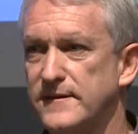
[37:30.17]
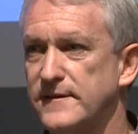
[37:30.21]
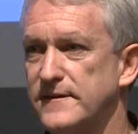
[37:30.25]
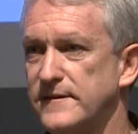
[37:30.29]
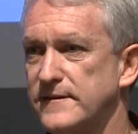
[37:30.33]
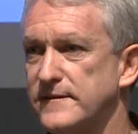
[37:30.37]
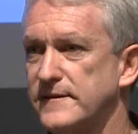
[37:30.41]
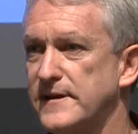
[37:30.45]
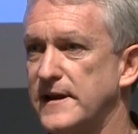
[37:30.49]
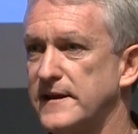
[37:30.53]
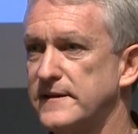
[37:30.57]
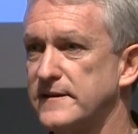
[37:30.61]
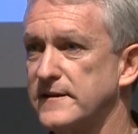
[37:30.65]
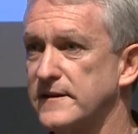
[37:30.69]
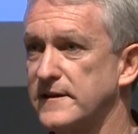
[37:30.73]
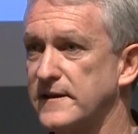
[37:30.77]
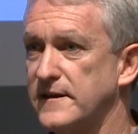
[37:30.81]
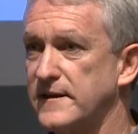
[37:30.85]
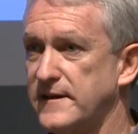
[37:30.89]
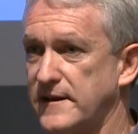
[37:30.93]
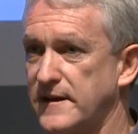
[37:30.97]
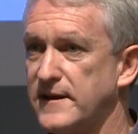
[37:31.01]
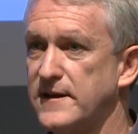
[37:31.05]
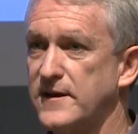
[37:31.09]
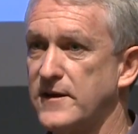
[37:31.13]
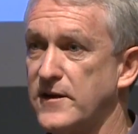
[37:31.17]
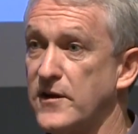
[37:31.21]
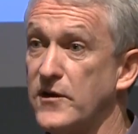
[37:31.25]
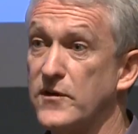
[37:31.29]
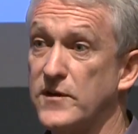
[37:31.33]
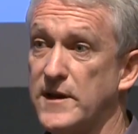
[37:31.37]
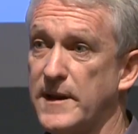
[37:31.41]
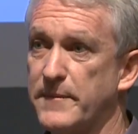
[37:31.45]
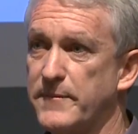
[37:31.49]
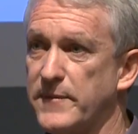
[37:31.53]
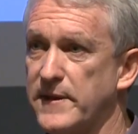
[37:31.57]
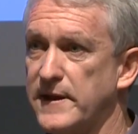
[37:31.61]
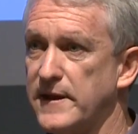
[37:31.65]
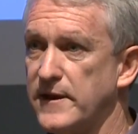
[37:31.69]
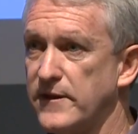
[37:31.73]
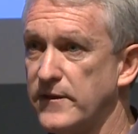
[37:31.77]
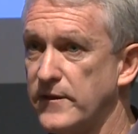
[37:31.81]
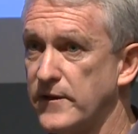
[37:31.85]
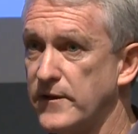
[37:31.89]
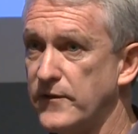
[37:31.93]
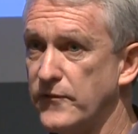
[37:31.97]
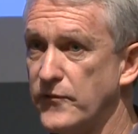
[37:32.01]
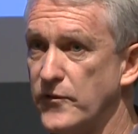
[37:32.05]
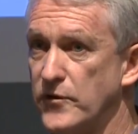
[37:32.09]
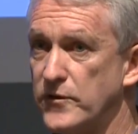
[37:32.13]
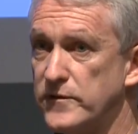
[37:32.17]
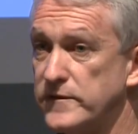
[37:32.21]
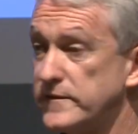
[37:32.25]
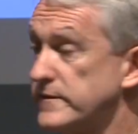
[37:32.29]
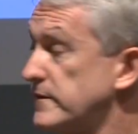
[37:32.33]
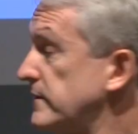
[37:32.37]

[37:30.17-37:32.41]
start to curl up their roots